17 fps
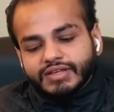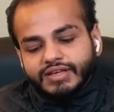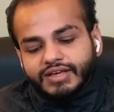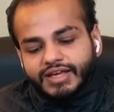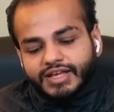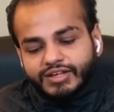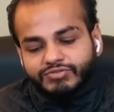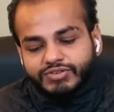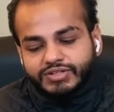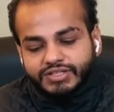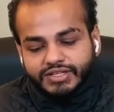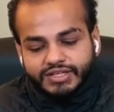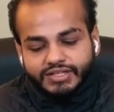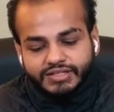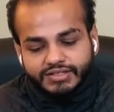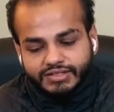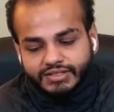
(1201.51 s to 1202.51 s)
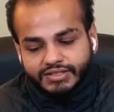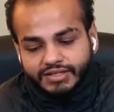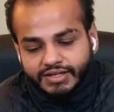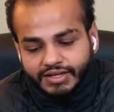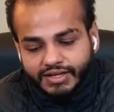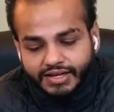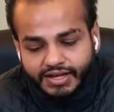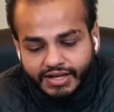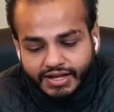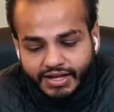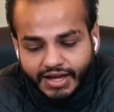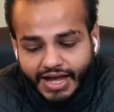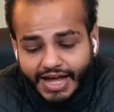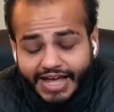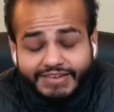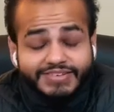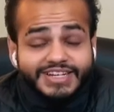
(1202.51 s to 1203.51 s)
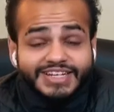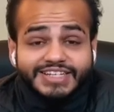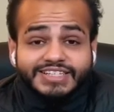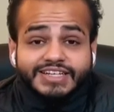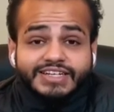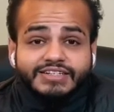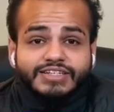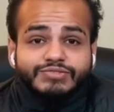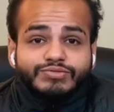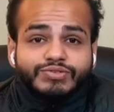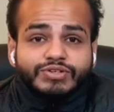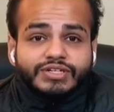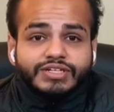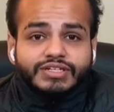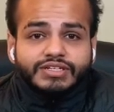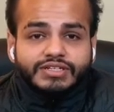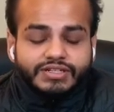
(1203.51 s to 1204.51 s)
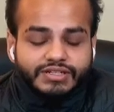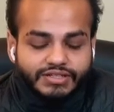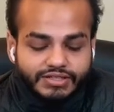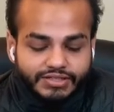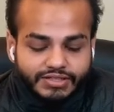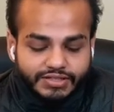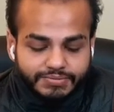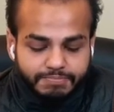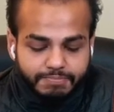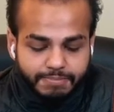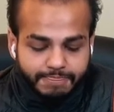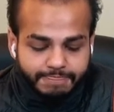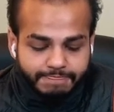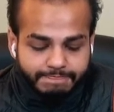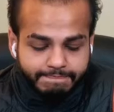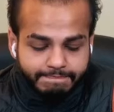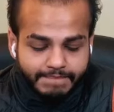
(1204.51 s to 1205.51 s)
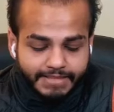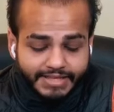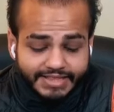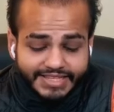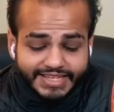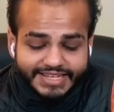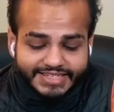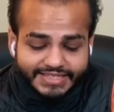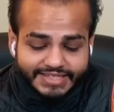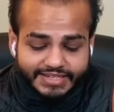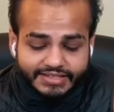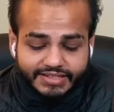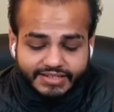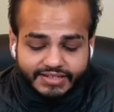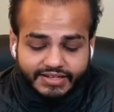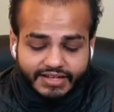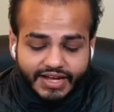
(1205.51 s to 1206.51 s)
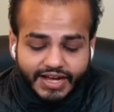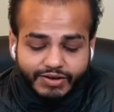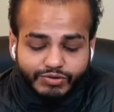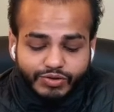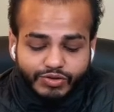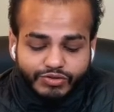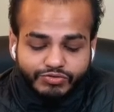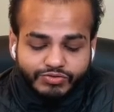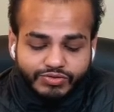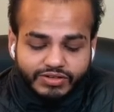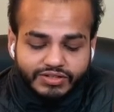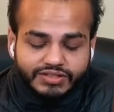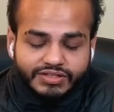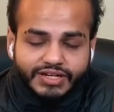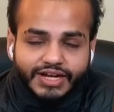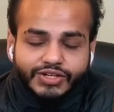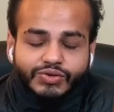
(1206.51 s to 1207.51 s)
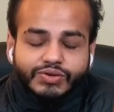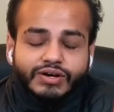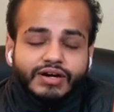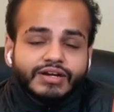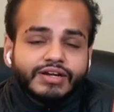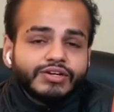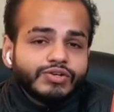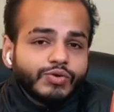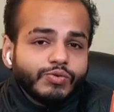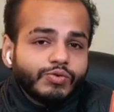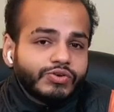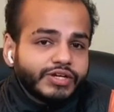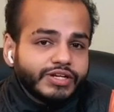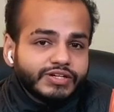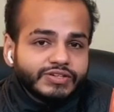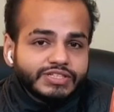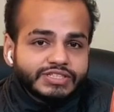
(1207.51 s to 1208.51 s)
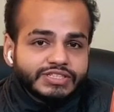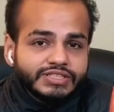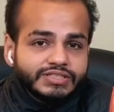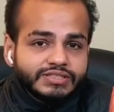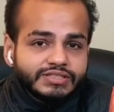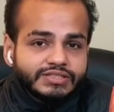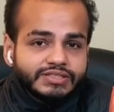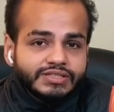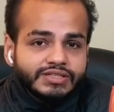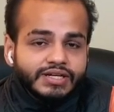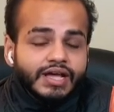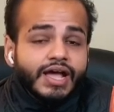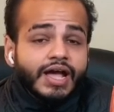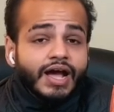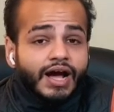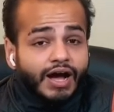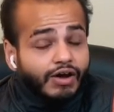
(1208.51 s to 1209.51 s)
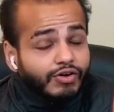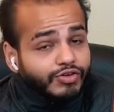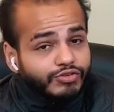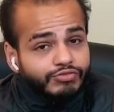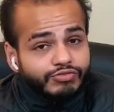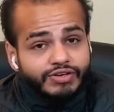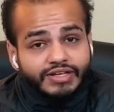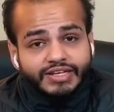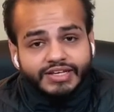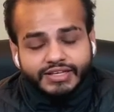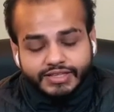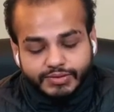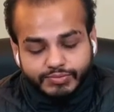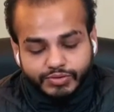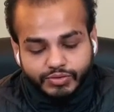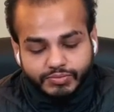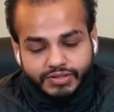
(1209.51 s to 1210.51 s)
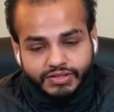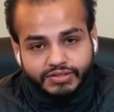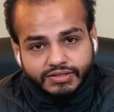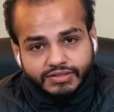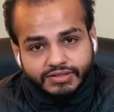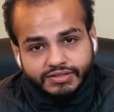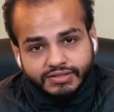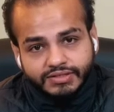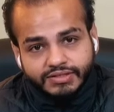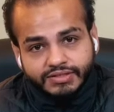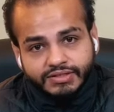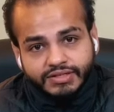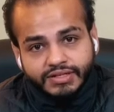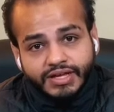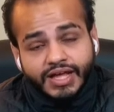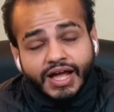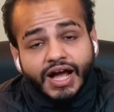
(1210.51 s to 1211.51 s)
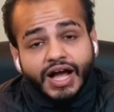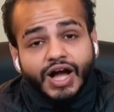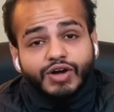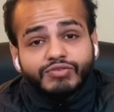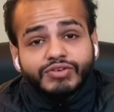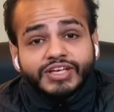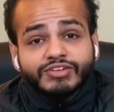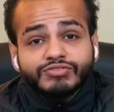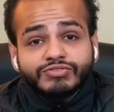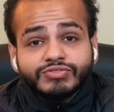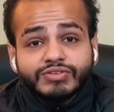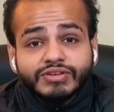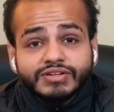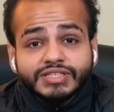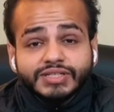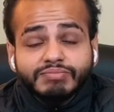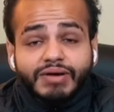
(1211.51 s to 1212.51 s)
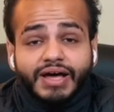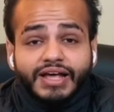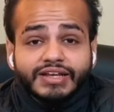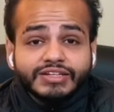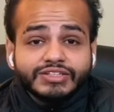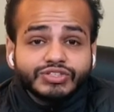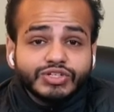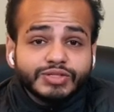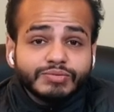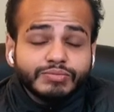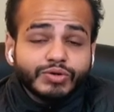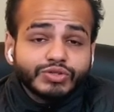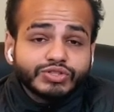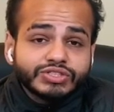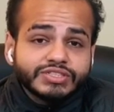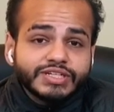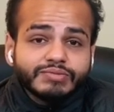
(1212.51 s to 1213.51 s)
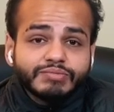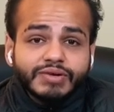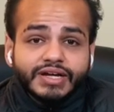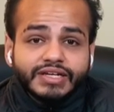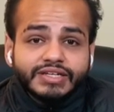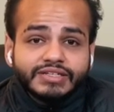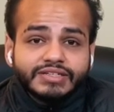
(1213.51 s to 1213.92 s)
And if it did, I have an extended for it. In the extended, I would look further at your current aura energy. How are you feeling in the moment? How we can further balance your emotion and mind.